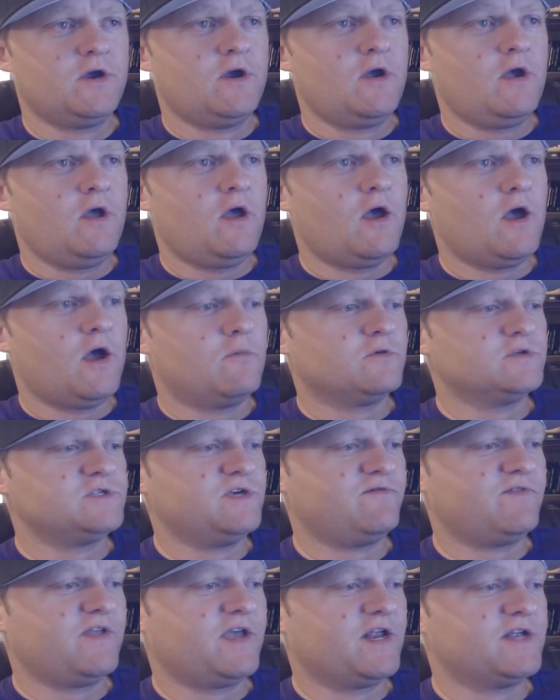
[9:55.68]
Um, we'll
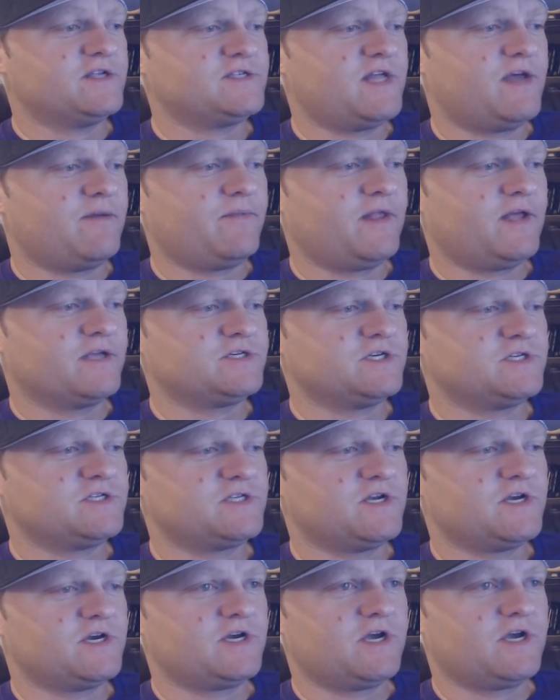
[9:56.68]
see if they get into that, but that's
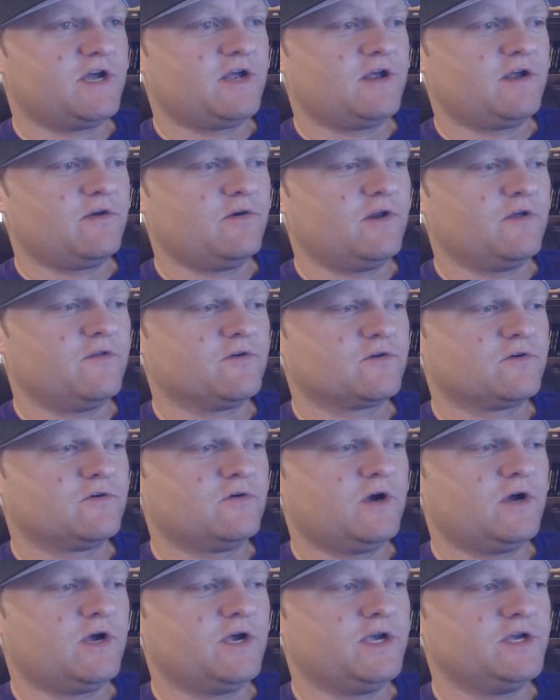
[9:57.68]
just a, another
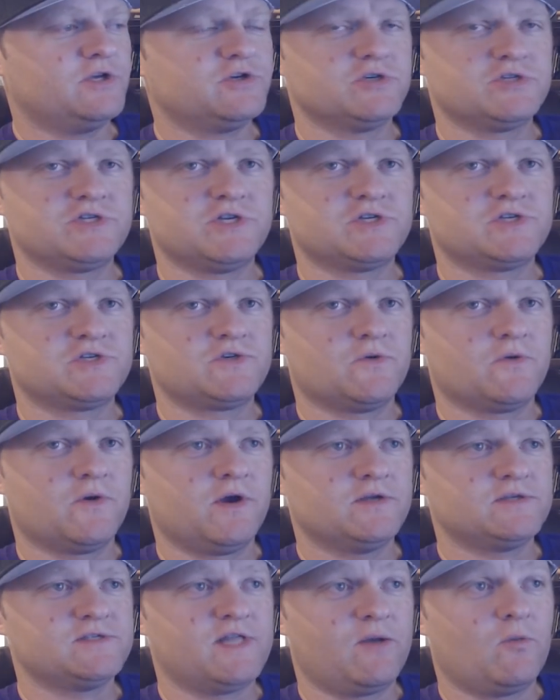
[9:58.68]
uh, interesting
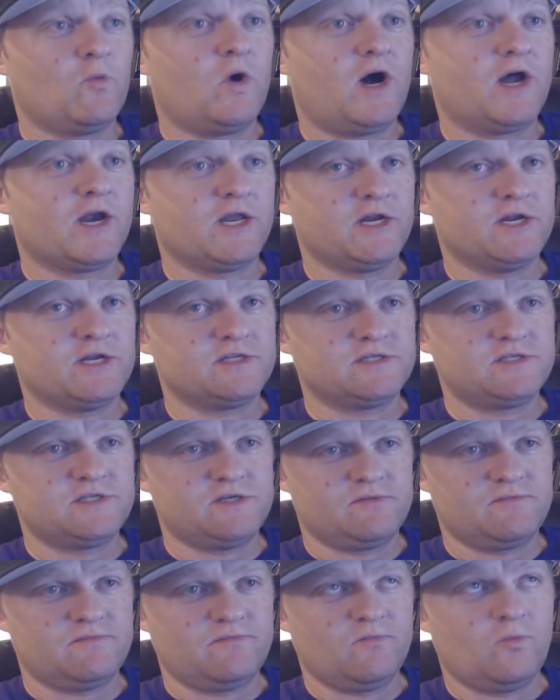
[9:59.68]
story. Is they wanted it
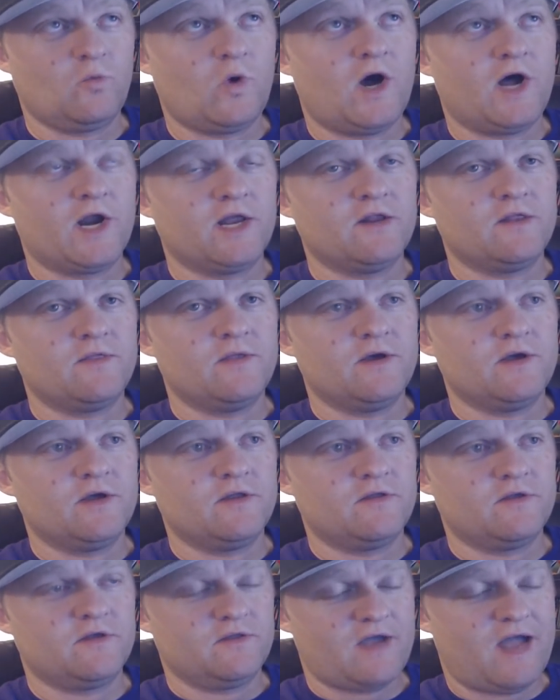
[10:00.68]
to wanted the,
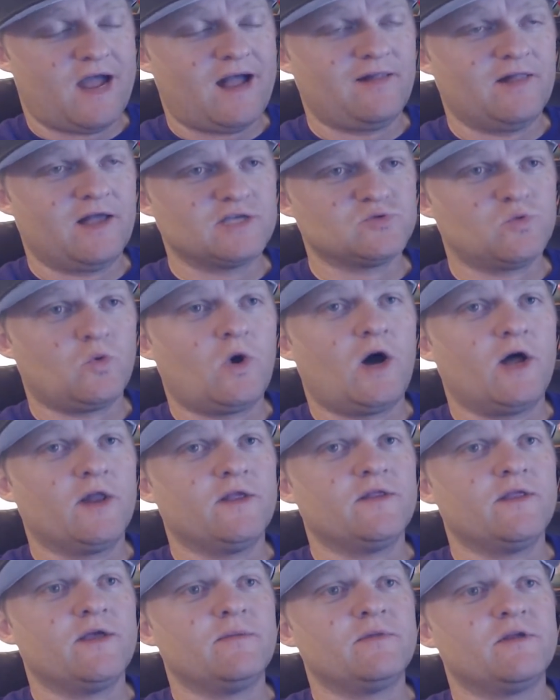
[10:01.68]
the the Allies wanted them to